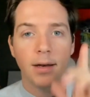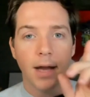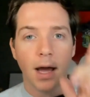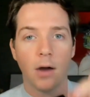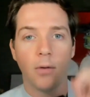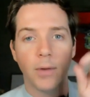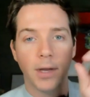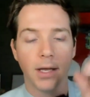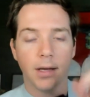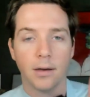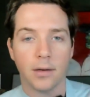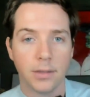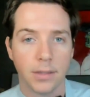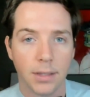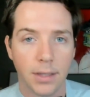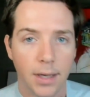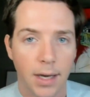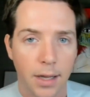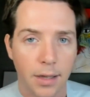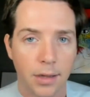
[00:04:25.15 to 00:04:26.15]
Now we get on to
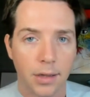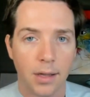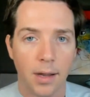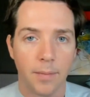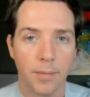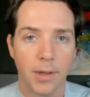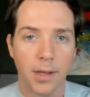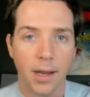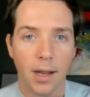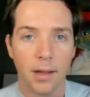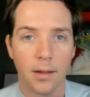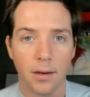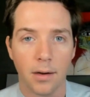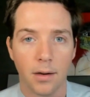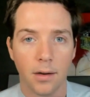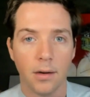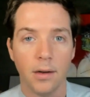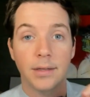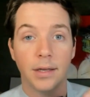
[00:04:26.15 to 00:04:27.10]
the next step of the Galadon,